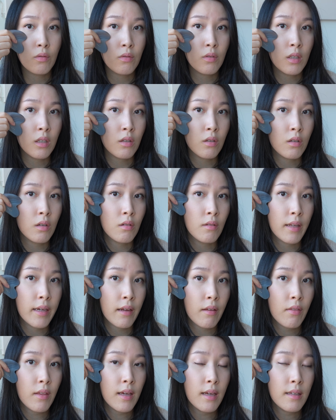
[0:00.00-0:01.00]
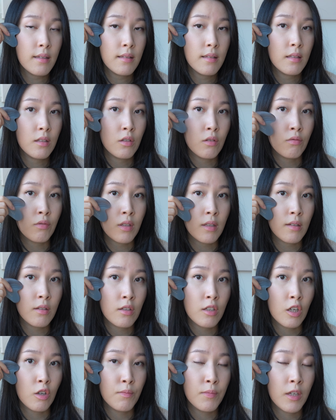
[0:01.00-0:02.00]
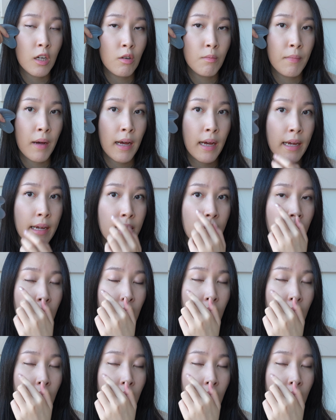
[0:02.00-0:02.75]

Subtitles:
you know, go like this to really sculpt out my